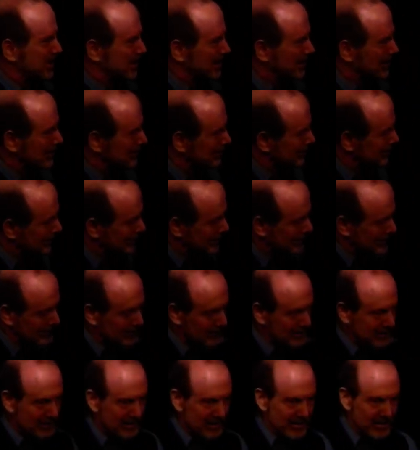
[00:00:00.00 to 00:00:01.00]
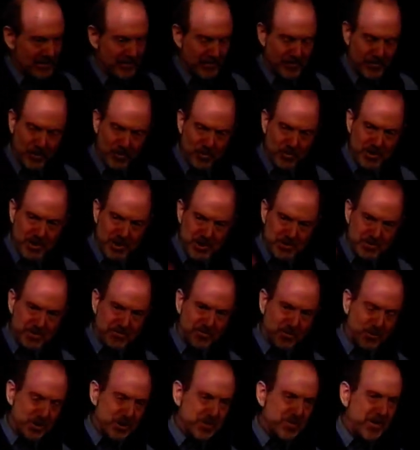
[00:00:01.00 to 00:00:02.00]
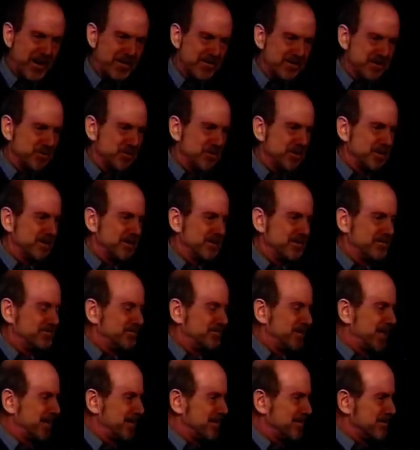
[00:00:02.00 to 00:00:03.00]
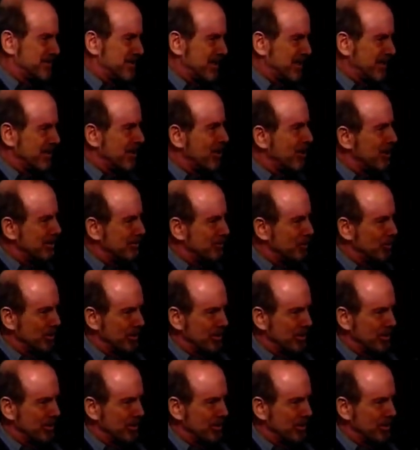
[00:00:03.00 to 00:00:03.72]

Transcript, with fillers: A few years before his parents were going to take a second honeymoon